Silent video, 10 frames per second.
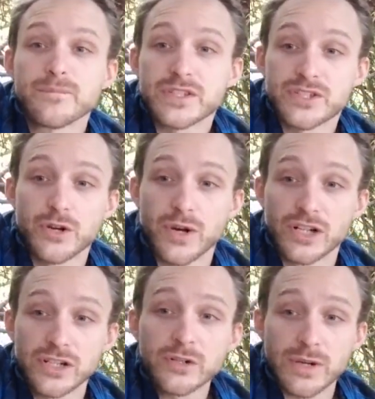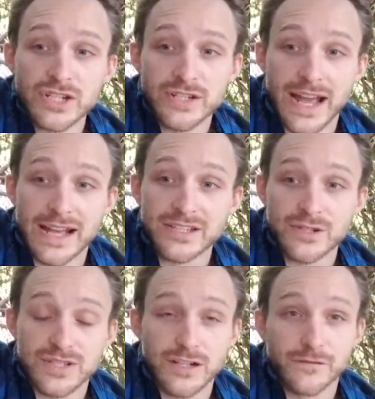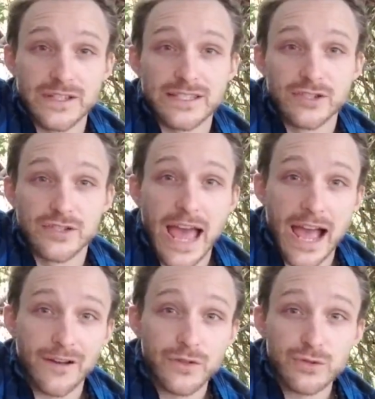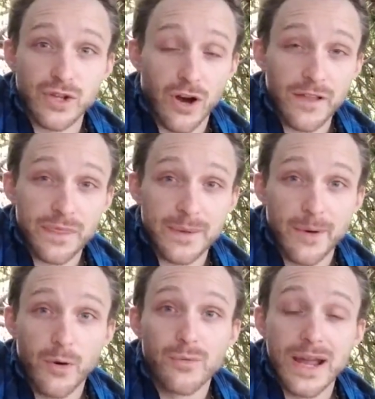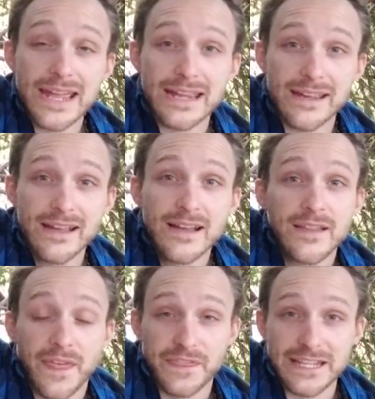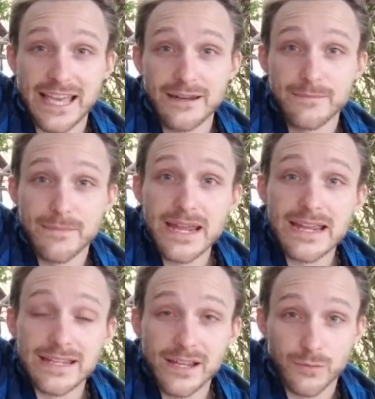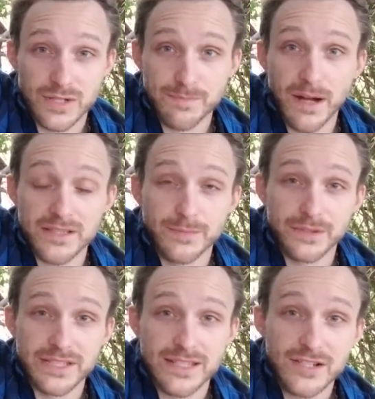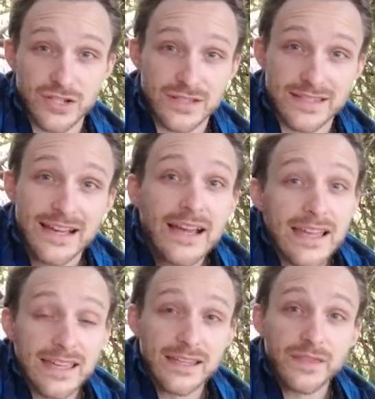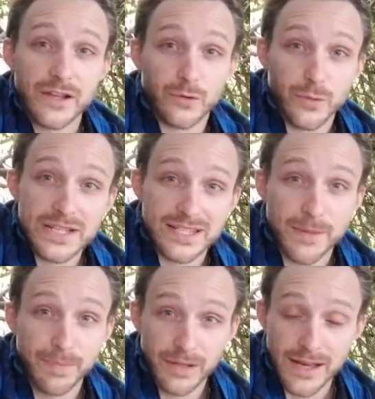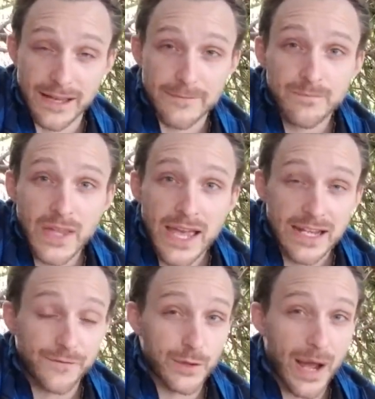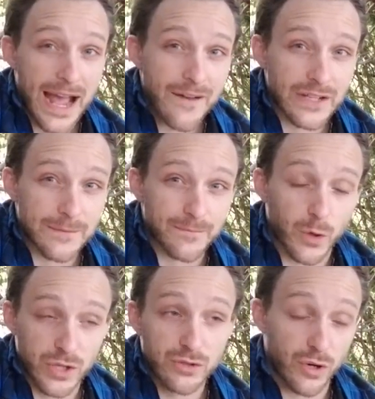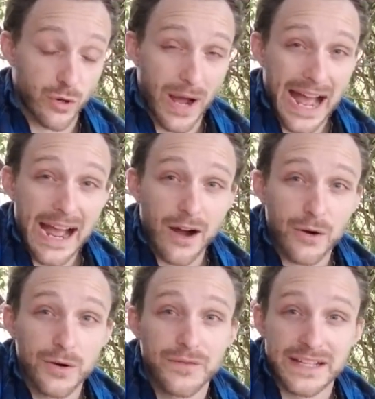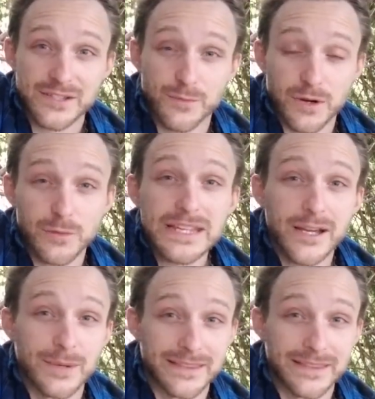So a good question to ask yourself is, have you taught them a way that they can make responsible decisions in their risk play? And if you haven't, or you don't know how, that's where we come in.